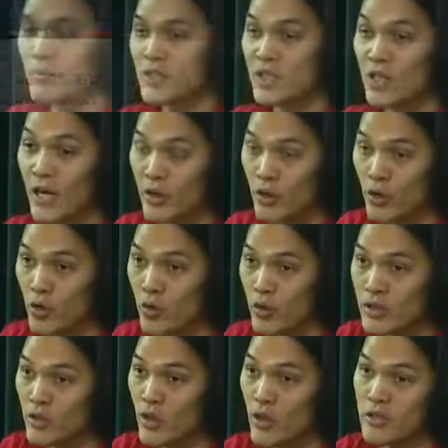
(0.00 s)
Snyder, who
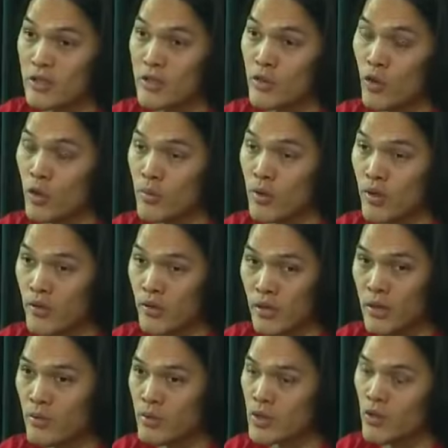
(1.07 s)
assaulted Norma,
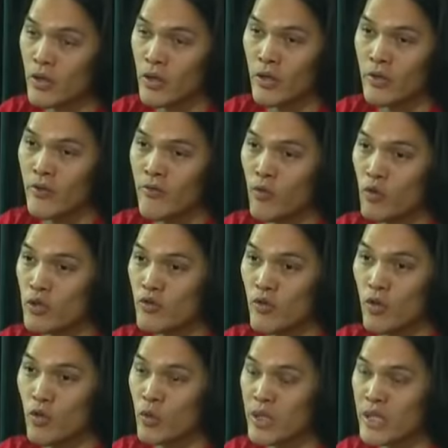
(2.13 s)
he was only on the force for
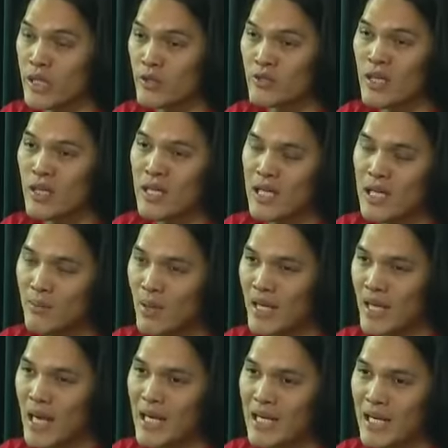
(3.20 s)
3 years. He
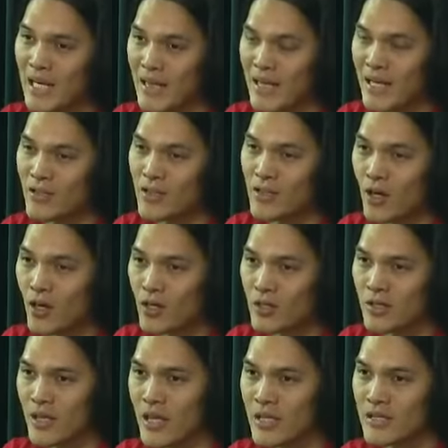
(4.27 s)
made
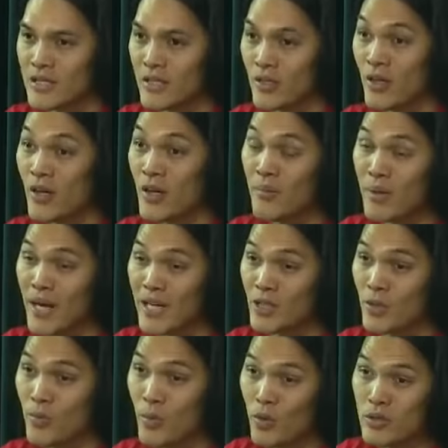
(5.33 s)
$88,000 last year.
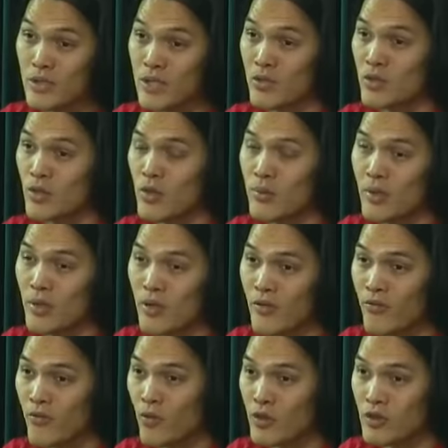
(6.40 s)
Patrick Okorski, who's only been on
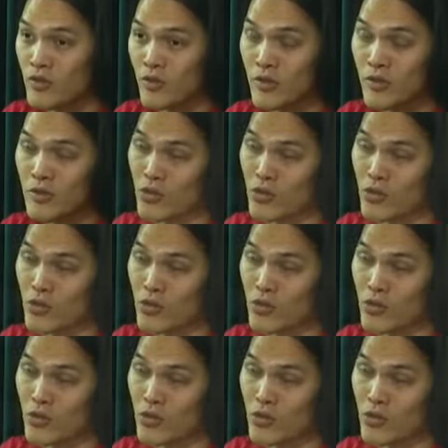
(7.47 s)
the force for